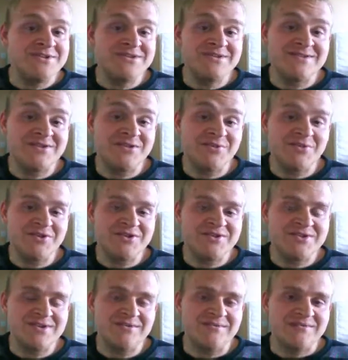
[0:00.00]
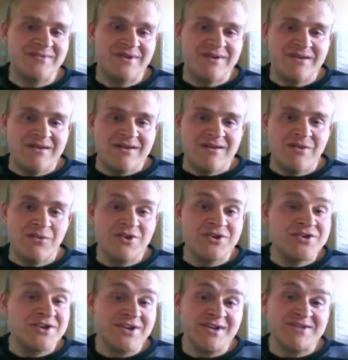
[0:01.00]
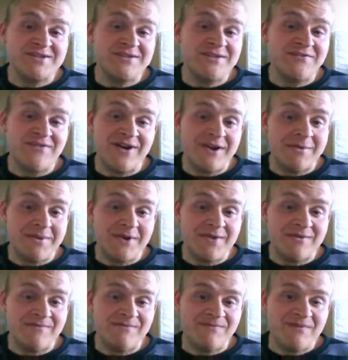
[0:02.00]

just another person. The wheelchair doesn't define me.